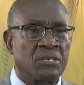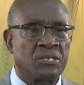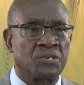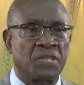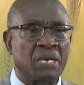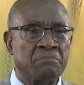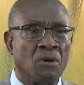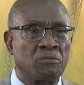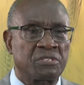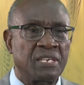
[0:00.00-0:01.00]
to their
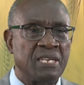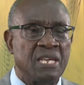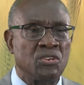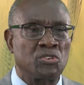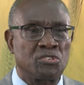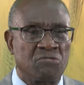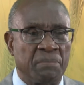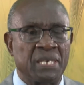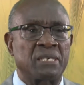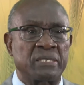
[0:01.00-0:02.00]
most heinous
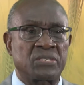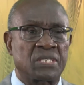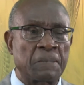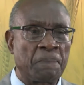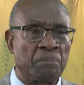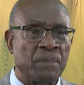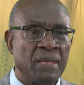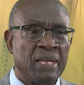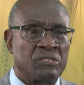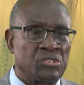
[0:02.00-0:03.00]
criminals.
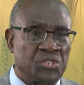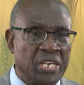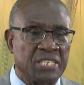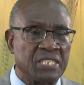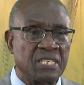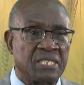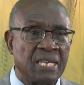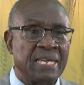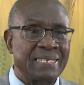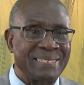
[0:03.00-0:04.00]
Jesus
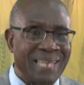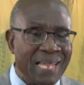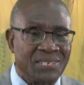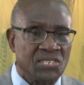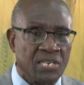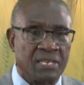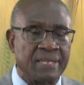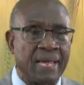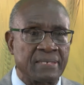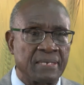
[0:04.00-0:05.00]
tasted
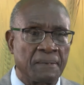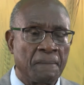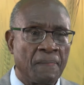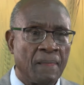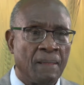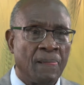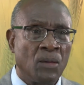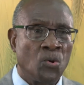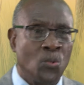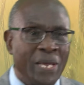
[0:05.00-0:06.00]
that.
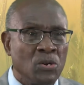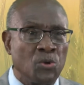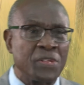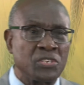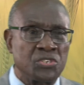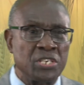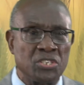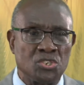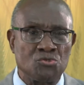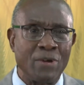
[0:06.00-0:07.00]
We know that
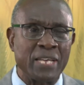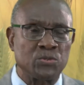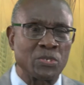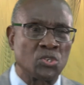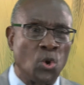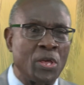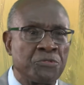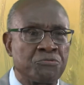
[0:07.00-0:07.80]
Jesus Christ was going